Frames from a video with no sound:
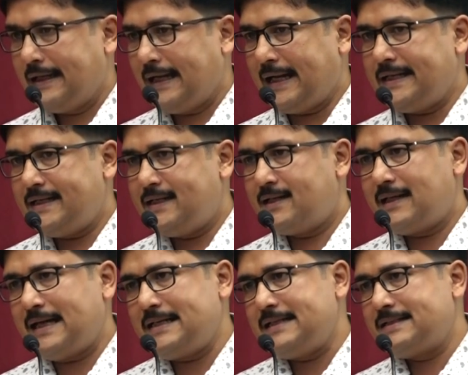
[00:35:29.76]
And Indian
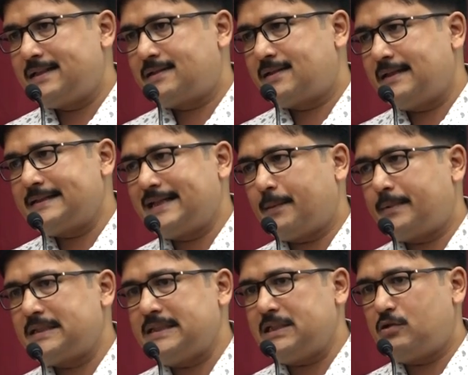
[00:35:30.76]
I T sector has
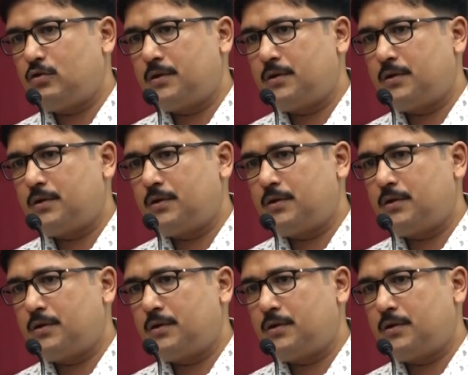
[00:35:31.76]
capacity to